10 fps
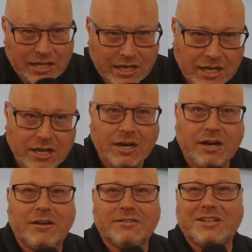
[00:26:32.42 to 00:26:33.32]

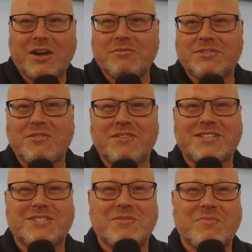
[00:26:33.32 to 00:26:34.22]
Oh, don't do this
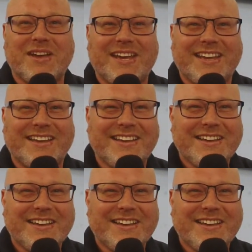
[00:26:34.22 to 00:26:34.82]
to me.